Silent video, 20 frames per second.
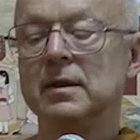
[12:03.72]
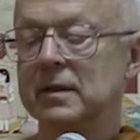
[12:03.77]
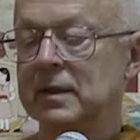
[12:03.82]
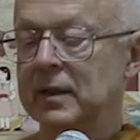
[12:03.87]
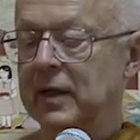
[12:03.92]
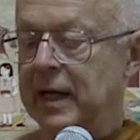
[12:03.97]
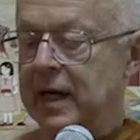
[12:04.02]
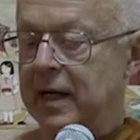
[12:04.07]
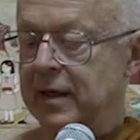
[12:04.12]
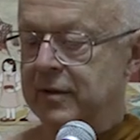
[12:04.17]

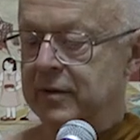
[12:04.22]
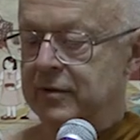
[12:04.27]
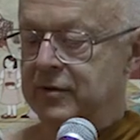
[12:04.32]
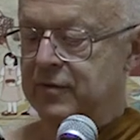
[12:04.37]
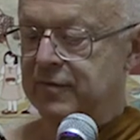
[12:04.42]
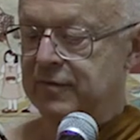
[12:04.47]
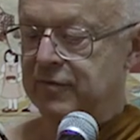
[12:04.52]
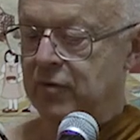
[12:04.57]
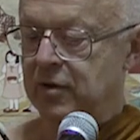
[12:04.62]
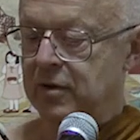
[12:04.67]
Now, out of
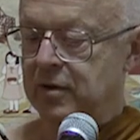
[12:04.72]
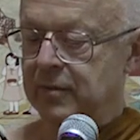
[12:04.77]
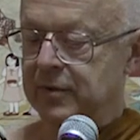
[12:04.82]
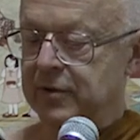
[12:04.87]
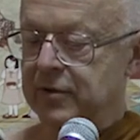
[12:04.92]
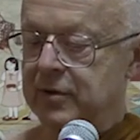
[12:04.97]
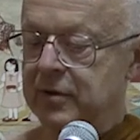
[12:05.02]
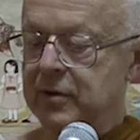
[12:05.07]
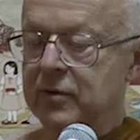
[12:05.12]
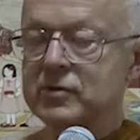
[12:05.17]
those Four
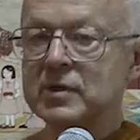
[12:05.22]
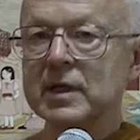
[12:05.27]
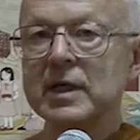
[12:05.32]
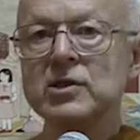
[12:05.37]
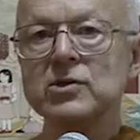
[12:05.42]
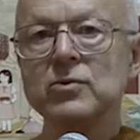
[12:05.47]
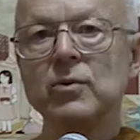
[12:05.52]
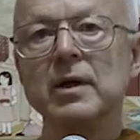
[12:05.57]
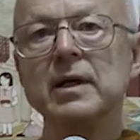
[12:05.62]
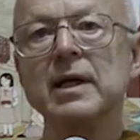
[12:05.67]
Noble Truths,
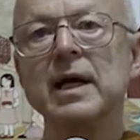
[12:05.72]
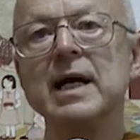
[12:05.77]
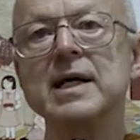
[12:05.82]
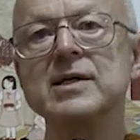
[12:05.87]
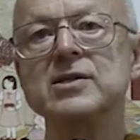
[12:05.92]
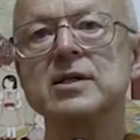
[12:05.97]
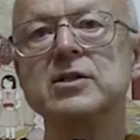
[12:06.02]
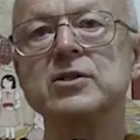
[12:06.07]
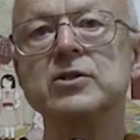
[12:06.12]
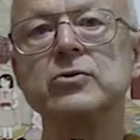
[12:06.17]
each one
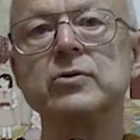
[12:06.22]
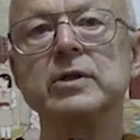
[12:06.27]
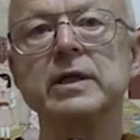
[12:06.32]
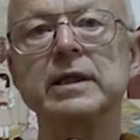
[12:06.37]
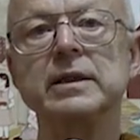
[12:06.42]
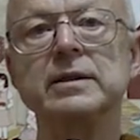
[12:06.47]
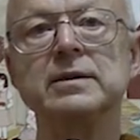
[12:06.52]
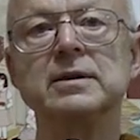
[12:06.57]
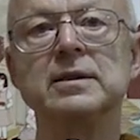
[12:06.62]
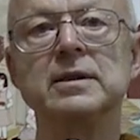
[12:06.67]
has a
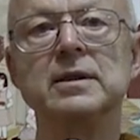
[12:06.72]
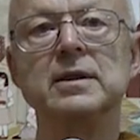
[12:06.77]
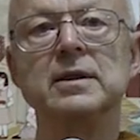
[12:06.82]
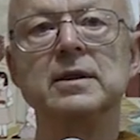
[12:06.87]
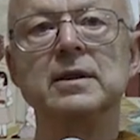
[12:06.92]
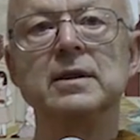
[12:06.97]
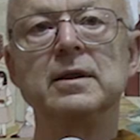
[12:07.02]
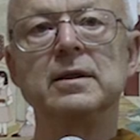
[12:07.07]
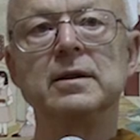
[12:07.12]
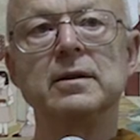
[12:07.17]
duty.
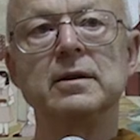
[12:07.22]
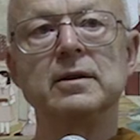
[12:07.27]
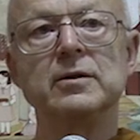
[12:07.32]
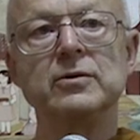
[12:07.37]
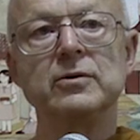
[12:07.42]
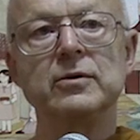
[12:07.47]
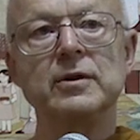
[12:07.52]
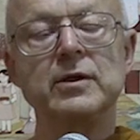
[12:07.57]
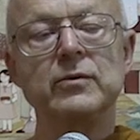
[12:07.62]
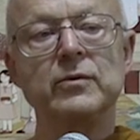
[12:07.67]
The
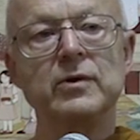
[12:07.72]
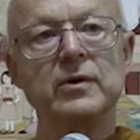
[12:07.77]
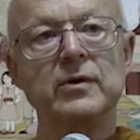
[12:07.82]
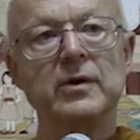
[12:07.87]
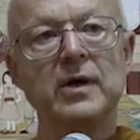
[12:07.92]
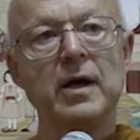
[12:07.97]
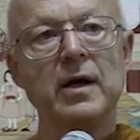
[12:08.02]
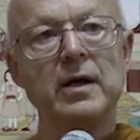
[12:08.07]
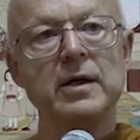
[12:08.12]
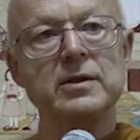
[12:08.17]
duty with
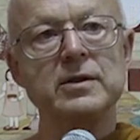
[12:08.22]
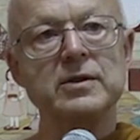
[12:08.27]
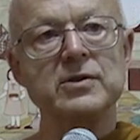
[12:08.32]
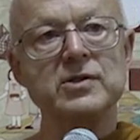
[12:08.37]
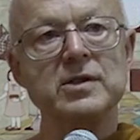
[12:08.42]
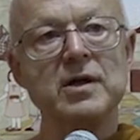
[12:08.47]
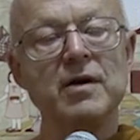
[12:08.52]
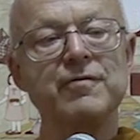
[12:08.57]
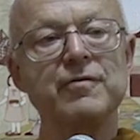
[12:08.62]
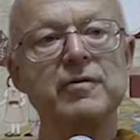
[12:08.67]
regard to
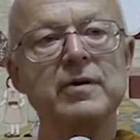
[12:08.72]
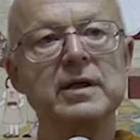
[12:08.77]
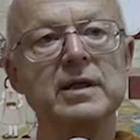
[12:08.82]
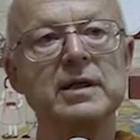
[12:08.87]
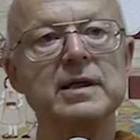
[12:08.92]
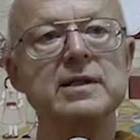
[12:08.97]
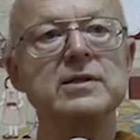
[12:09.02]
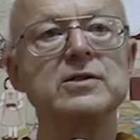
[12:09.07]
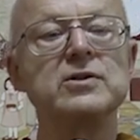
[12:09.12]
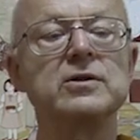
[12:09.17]

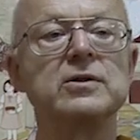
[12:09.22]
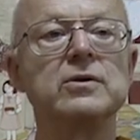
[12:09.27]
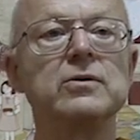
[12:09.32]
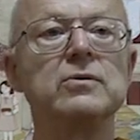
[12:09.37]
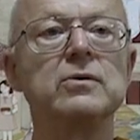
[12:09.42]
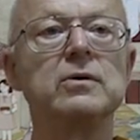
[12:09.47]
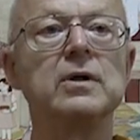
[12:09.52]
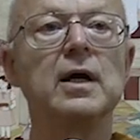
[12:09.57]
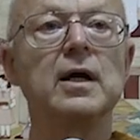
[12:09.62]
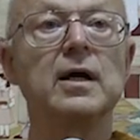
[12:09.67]
suffering is
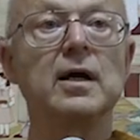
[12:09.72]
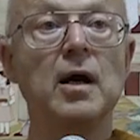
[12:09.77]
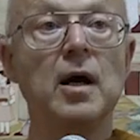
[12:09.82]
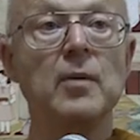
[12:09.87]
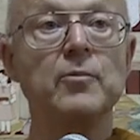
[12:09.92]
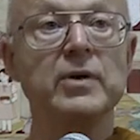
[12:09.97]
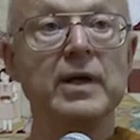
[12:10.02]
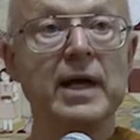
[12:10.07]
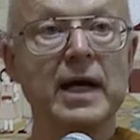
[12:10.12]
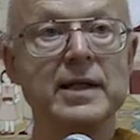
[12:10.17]
to
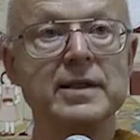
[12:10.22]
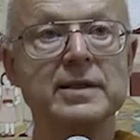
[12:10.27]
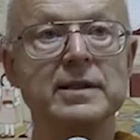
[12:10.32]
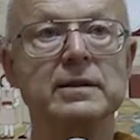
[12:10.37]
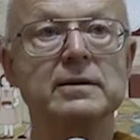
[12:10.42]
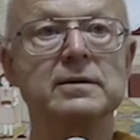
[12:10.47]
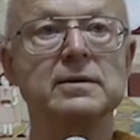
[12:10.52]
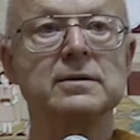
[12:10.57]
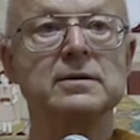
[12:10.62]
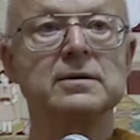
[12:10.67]
comprehend
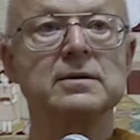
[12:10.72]
it.